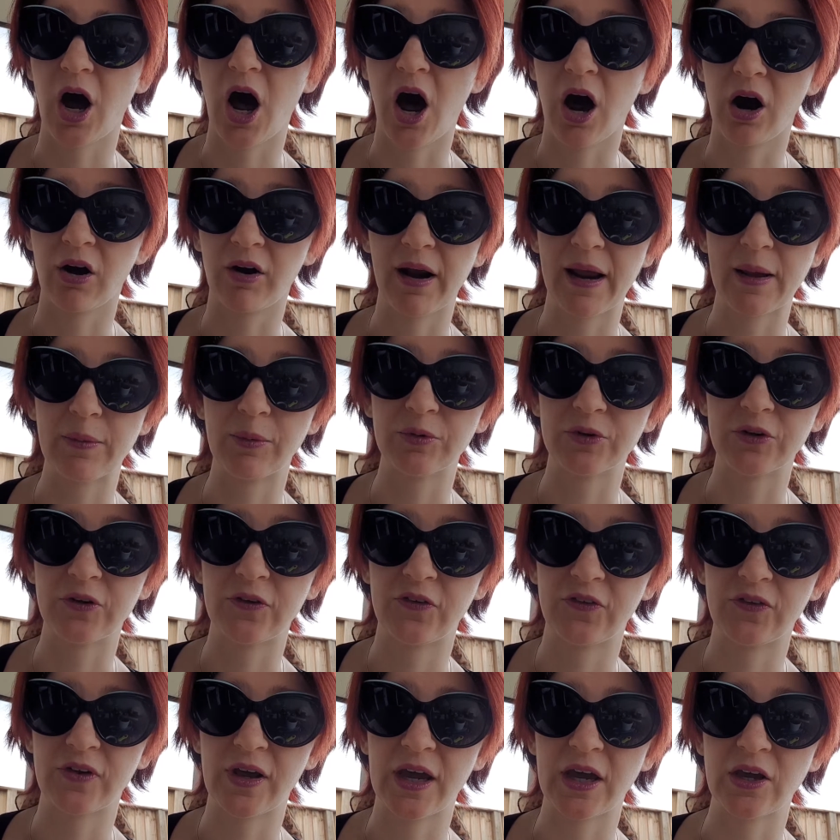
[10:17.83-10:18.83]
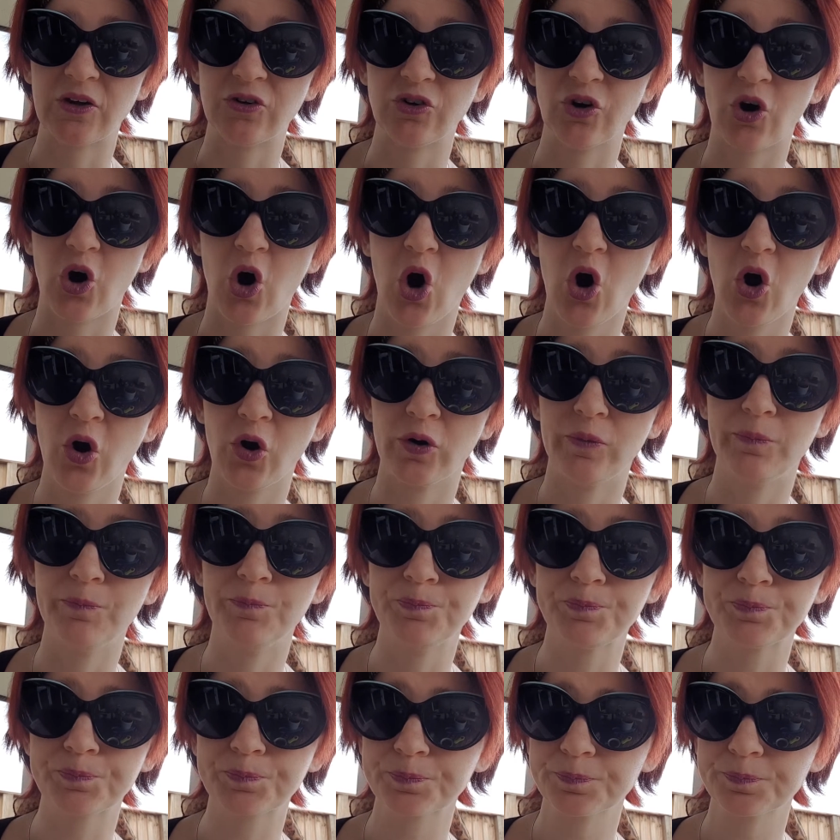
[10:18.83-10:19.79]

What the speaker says: are able to stay in your home